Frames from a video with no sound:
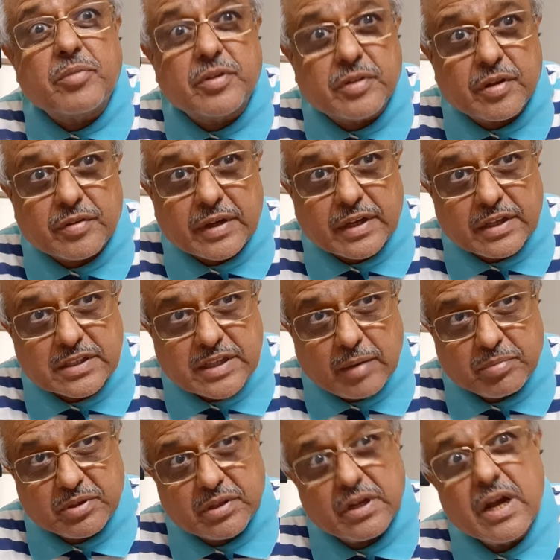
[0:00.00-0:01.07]
in the second
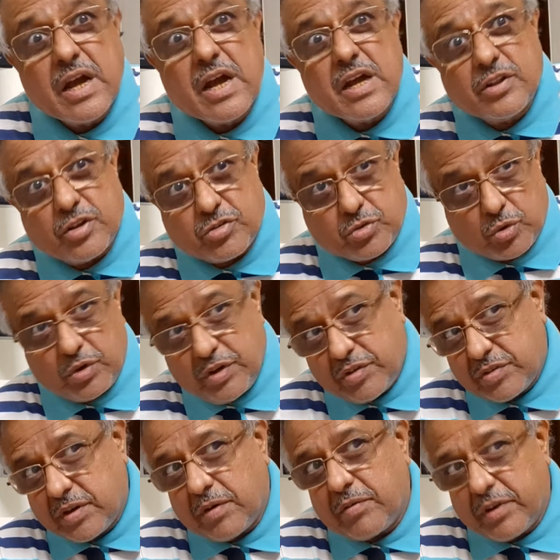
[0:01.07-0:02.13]
chapter the story is
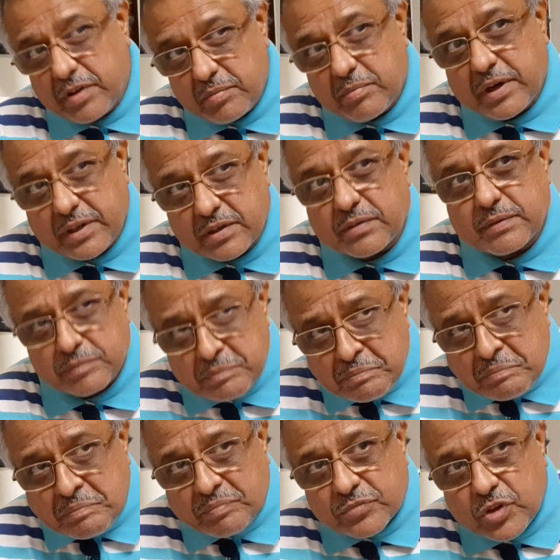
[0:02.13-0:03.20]
covered in better.
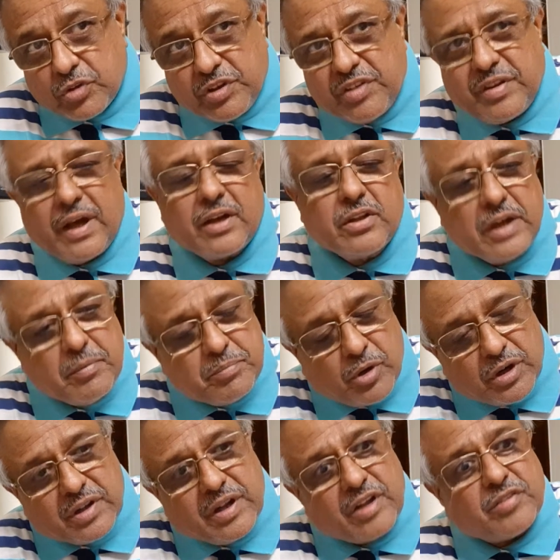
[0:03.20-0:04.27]
So these are the
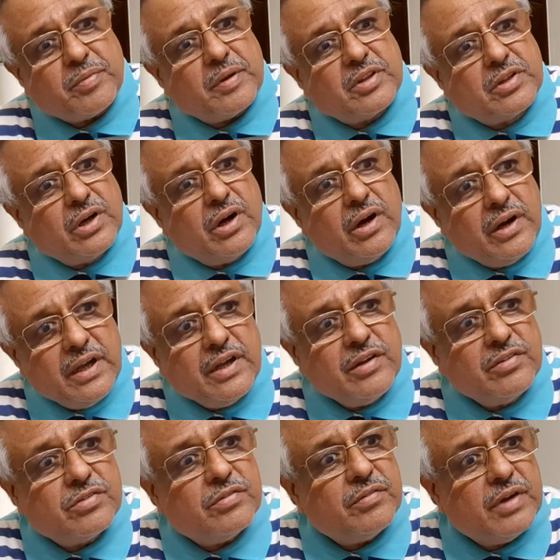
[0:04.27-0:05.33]
important aspects. Third
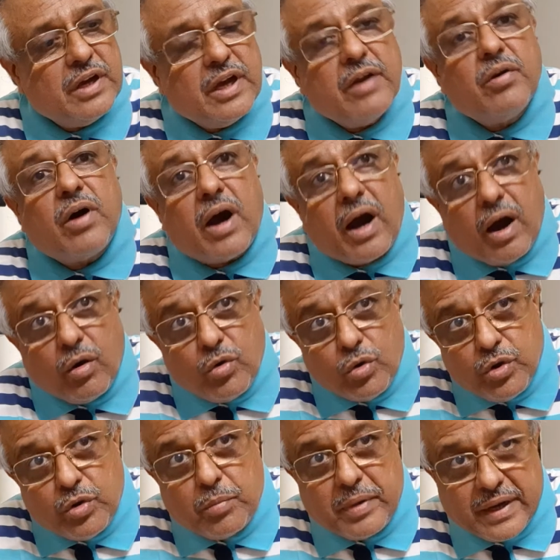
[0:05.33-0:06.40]
is, how do
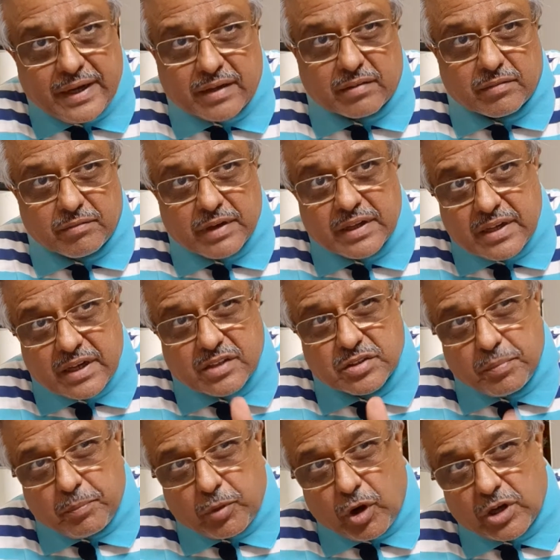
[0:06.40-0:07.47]
you begin, whether as a
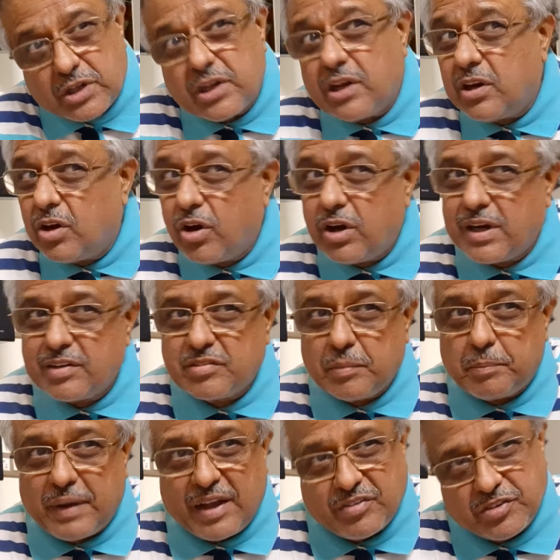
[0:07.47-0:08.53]
plotter or as a
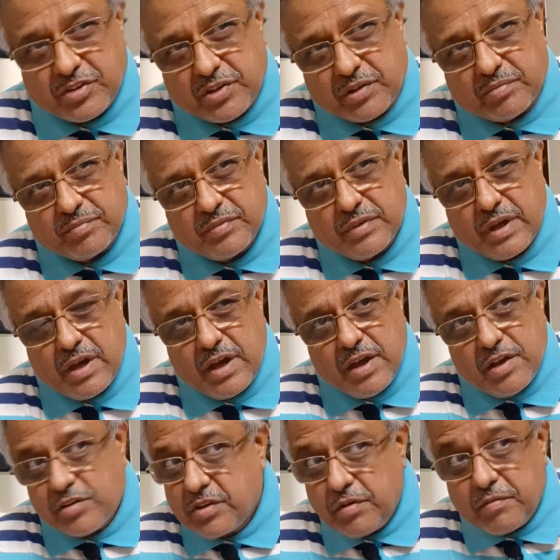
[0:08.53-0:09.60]
pantster?
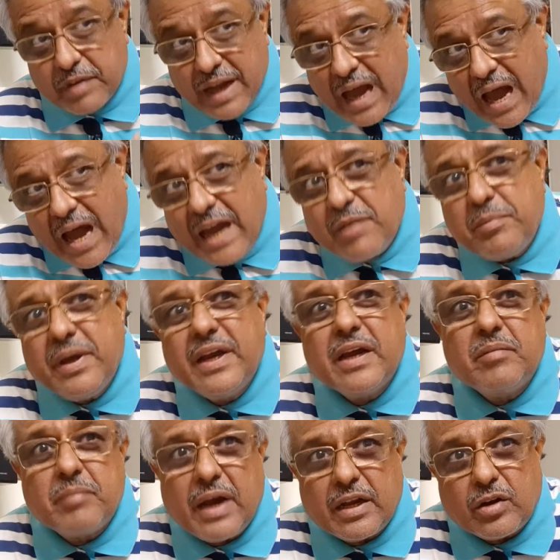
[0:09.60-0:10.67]
See, when I
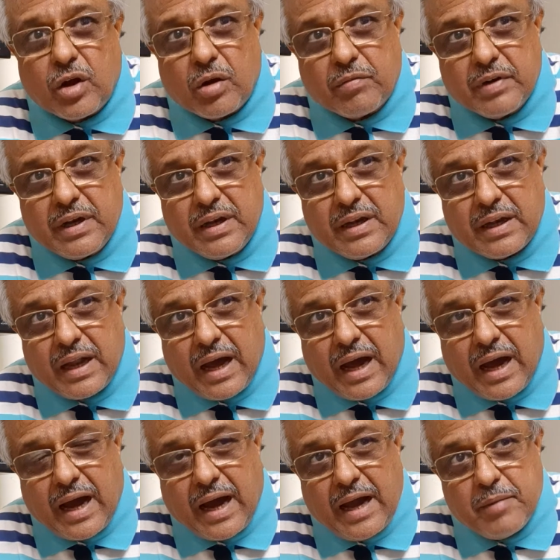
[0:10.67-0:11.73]
began my novel
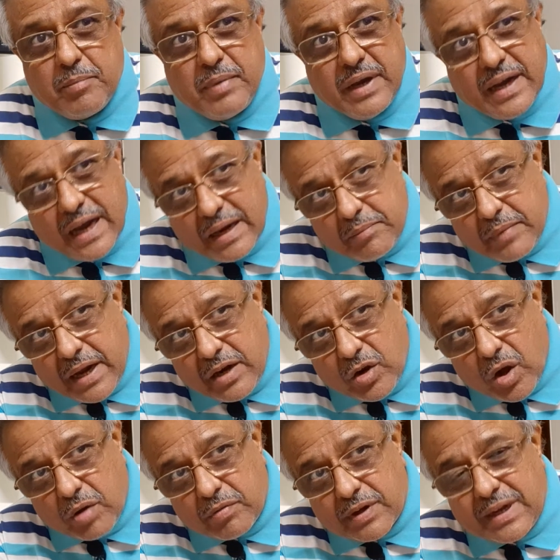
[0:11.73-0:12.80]

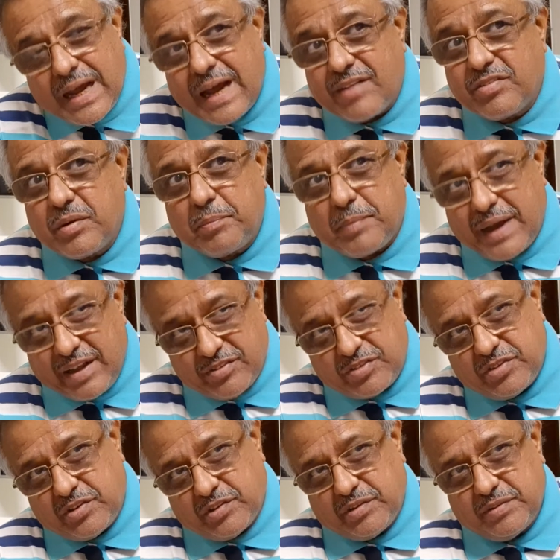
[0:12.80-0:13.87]
as a
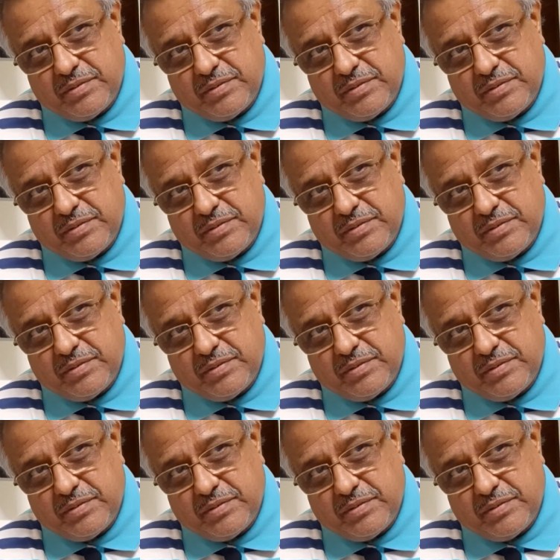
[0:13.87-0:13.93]
pantster,